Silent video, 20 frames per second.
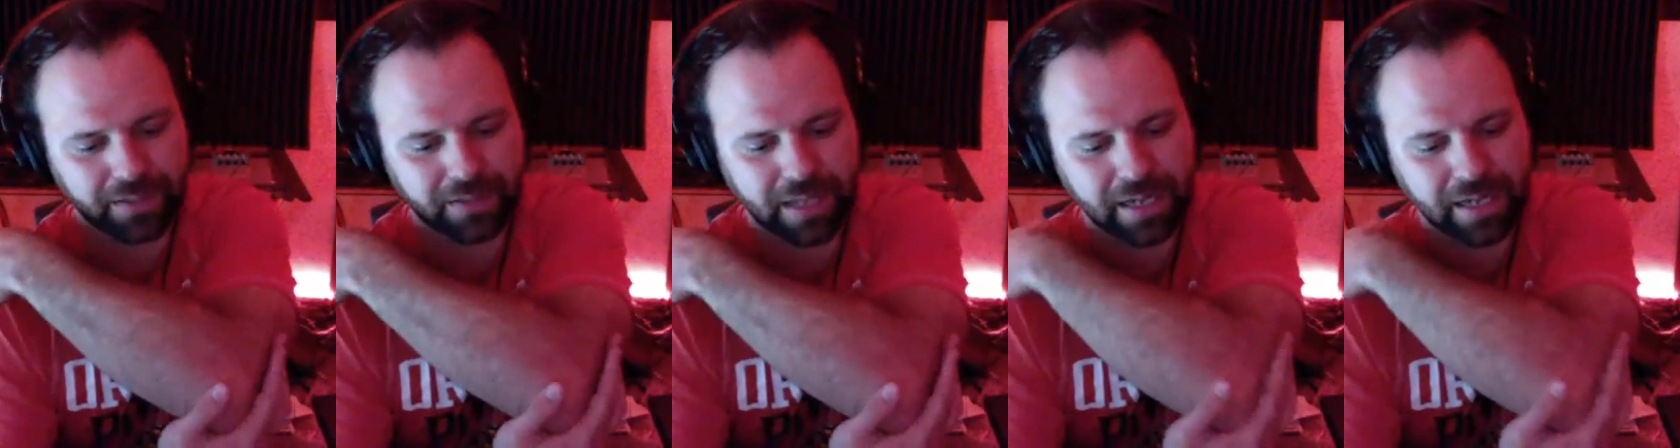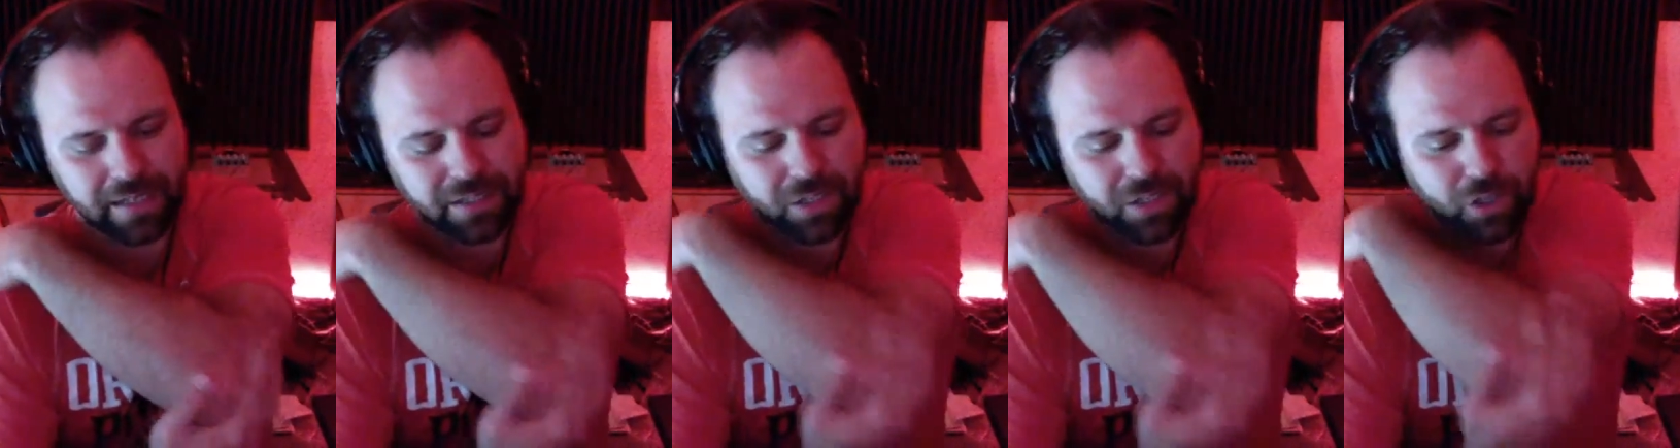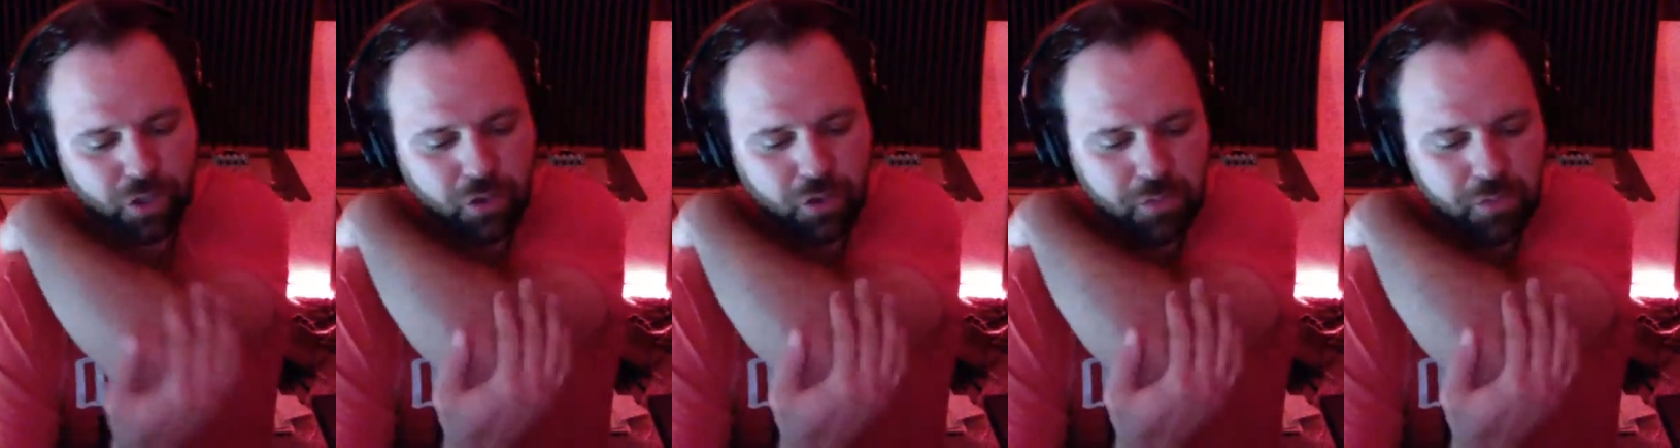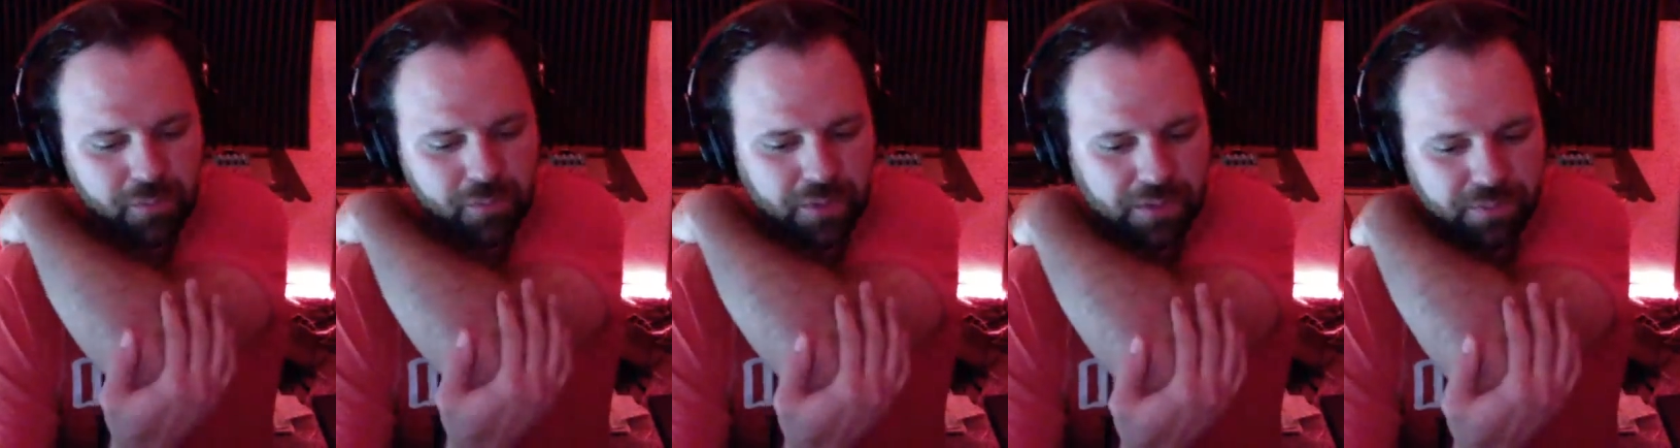That is a group
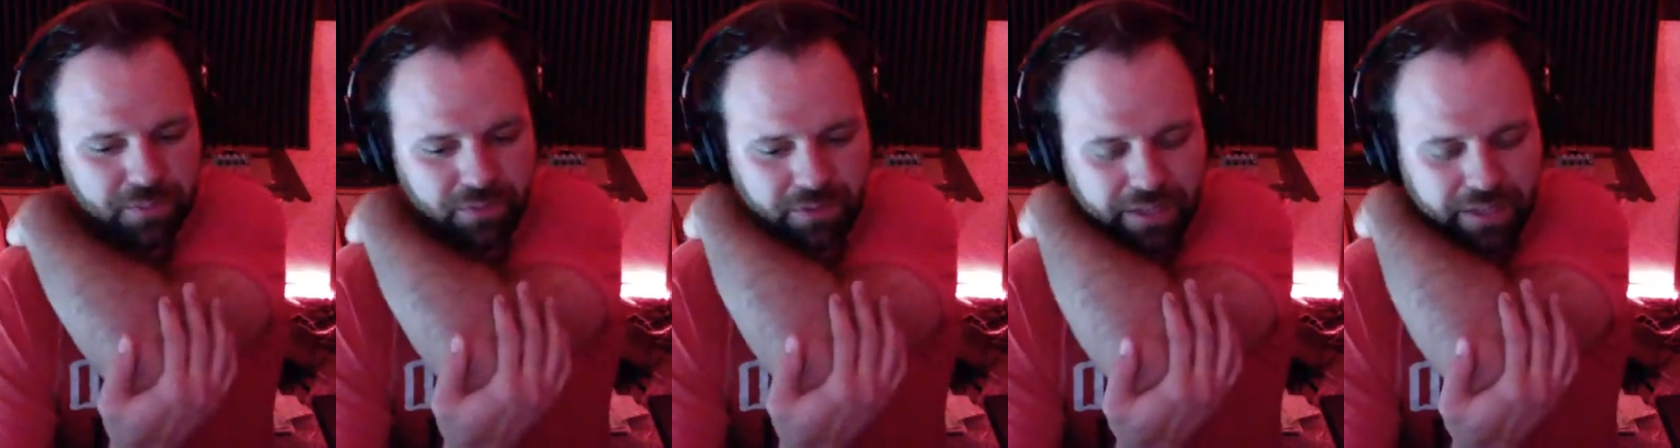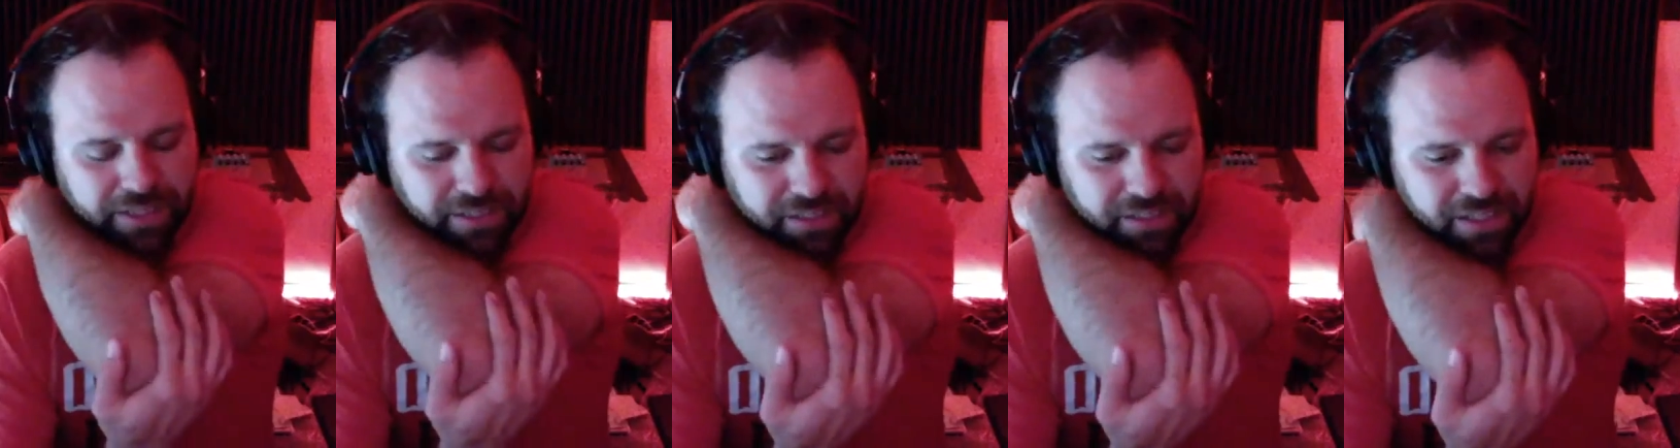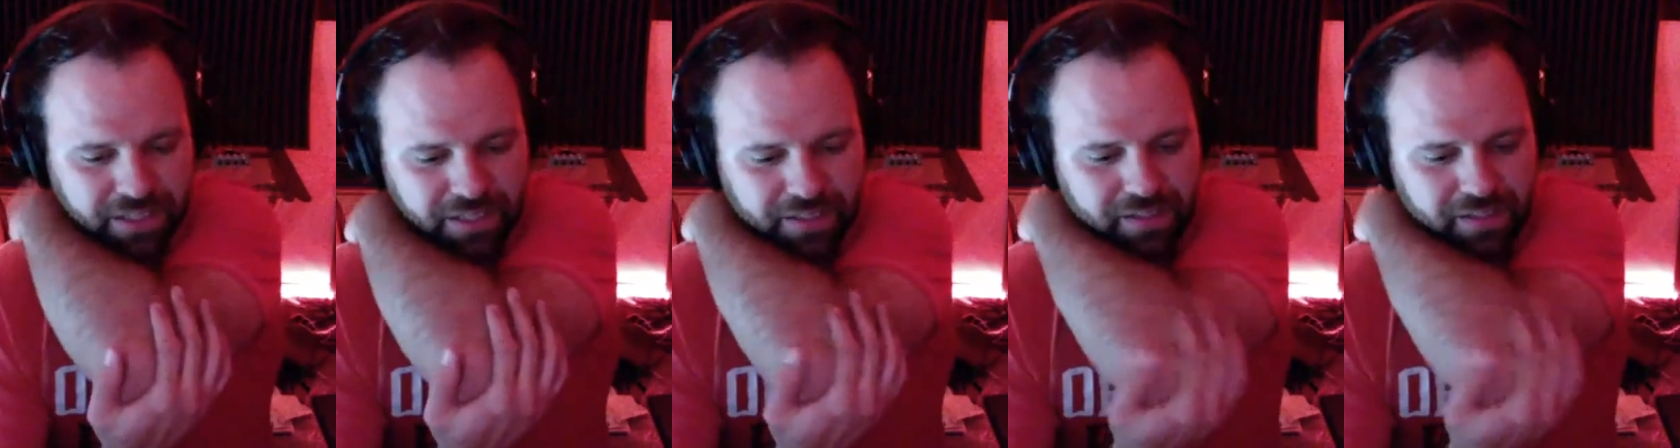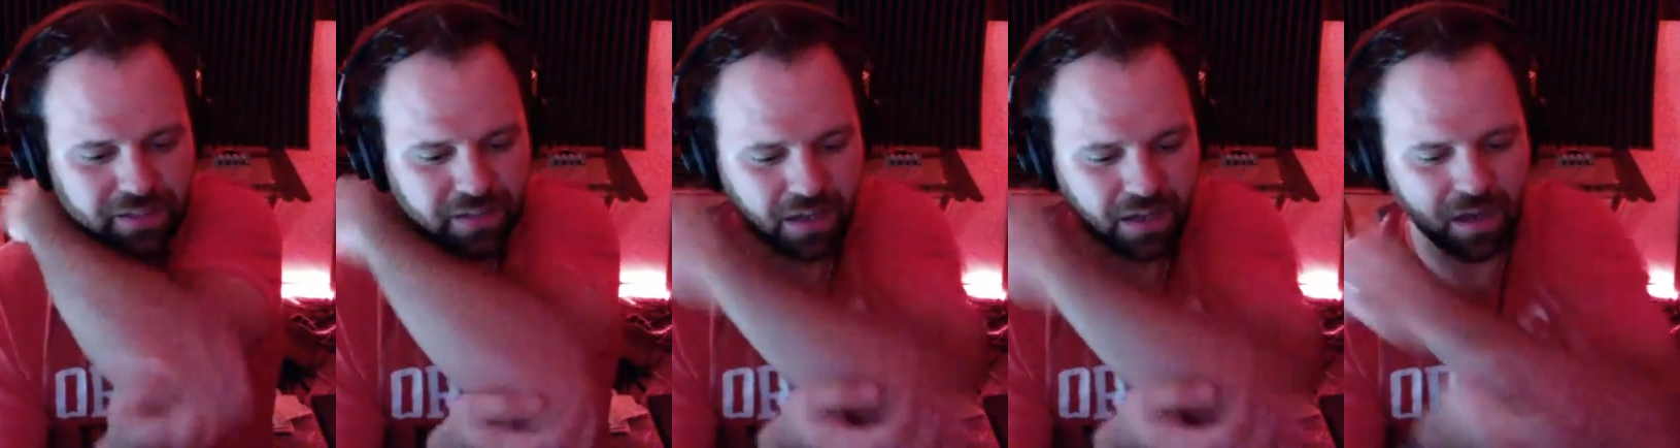of people that's
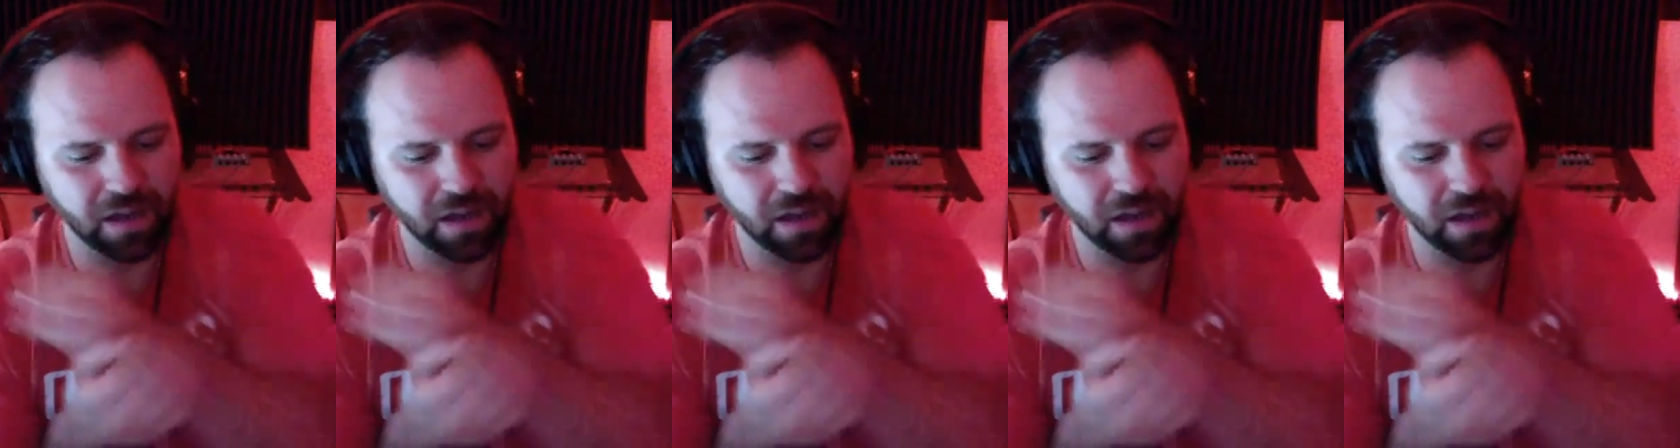just